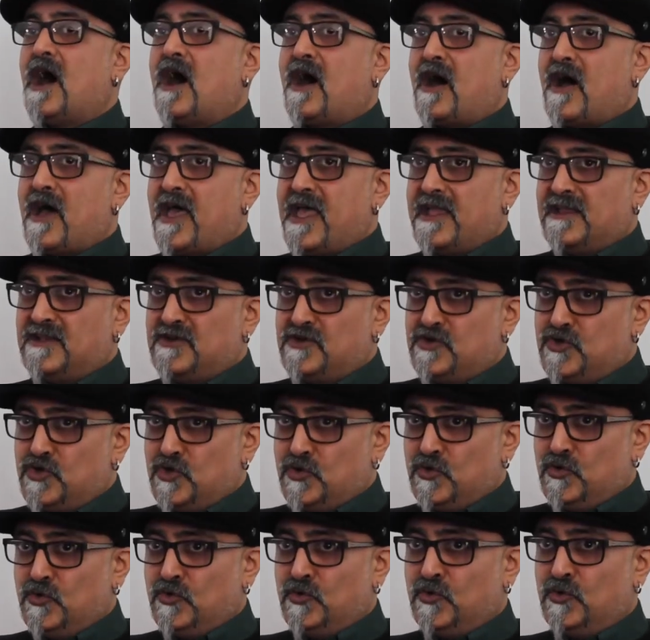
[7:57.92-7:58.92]
I
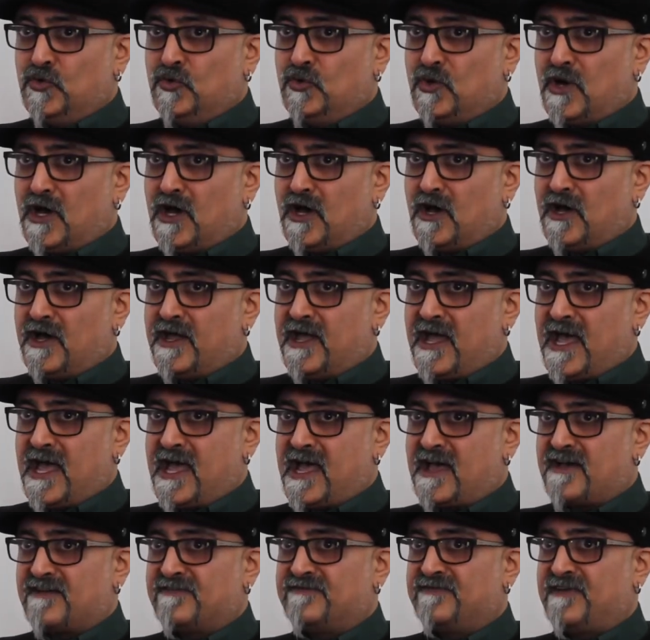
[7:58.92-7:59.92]
do. I
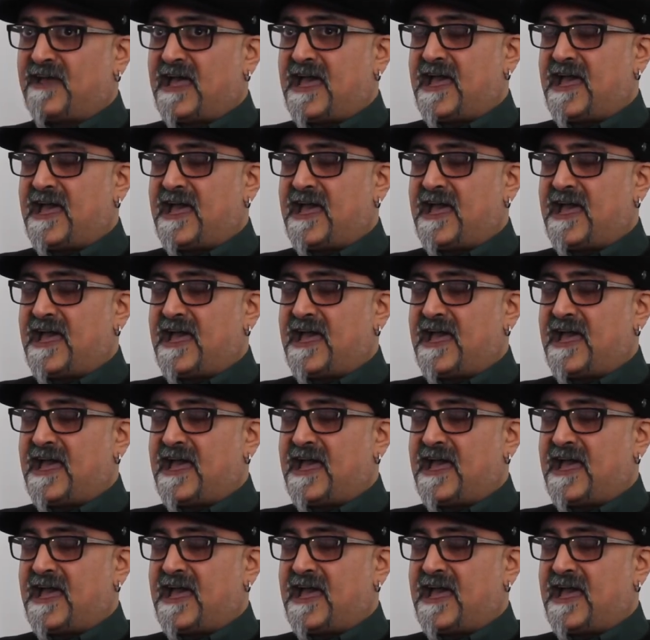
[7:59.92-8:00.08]
have